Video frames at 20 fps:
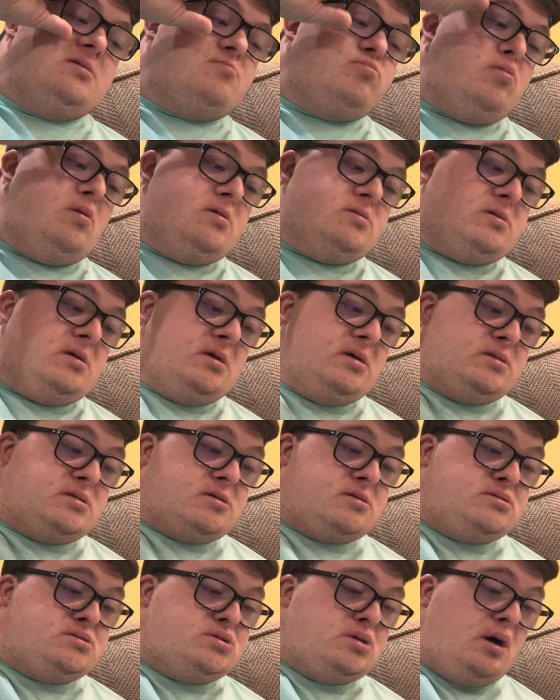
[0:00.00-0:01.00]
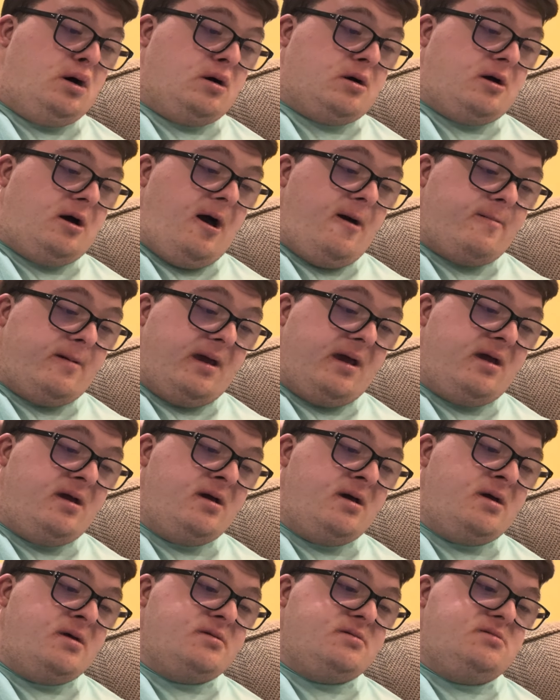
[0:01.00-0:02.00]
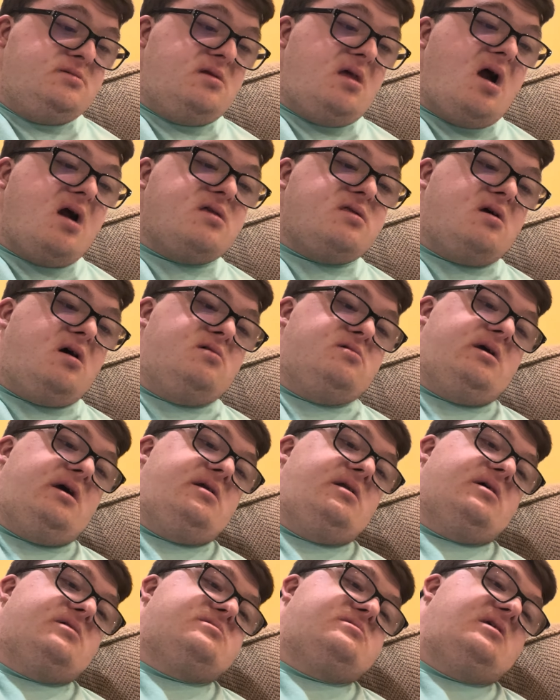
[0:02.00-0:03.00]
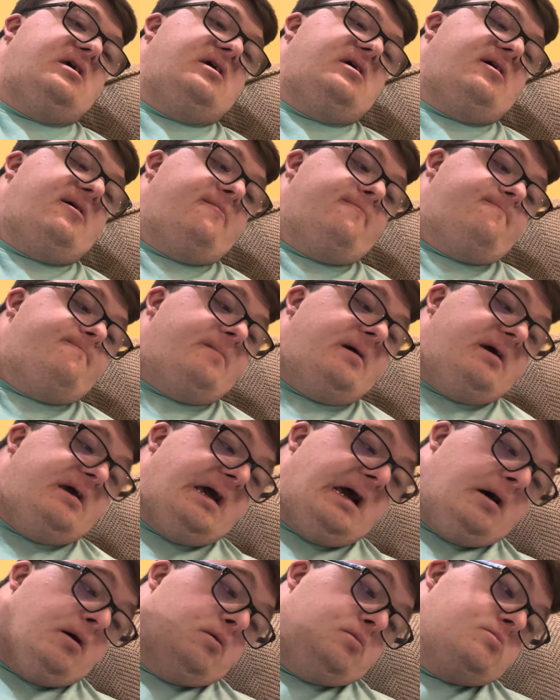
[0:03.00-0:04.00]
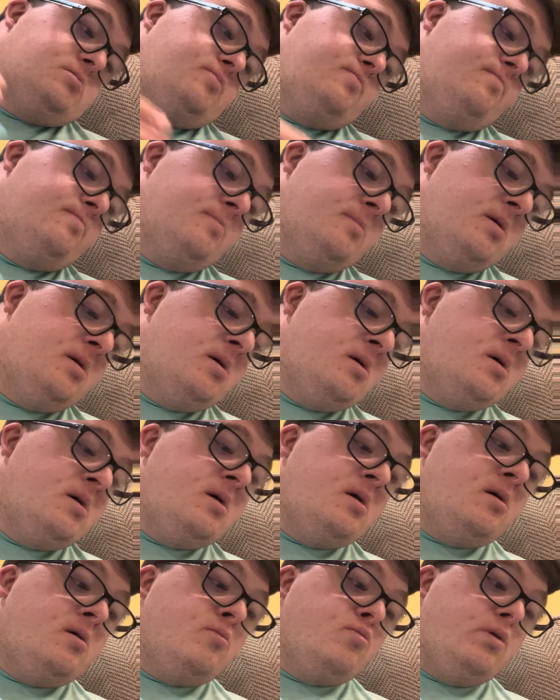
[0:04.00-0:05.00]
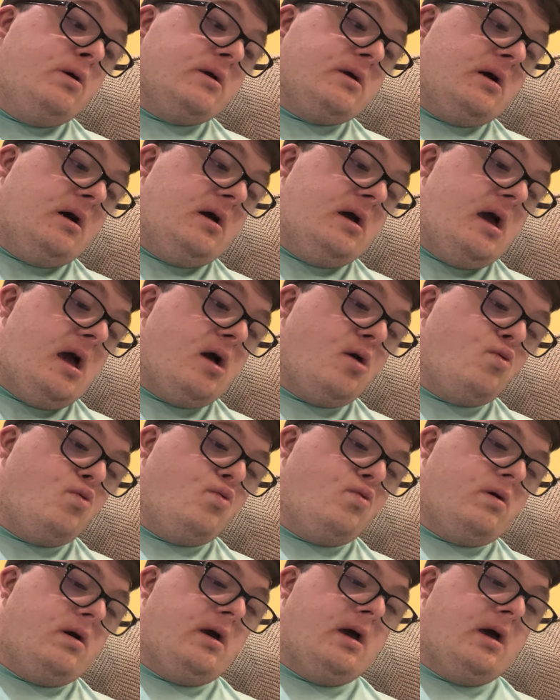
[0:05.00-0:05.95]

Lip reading: versus Saul Garvey next on NXT and fade out. We got Hank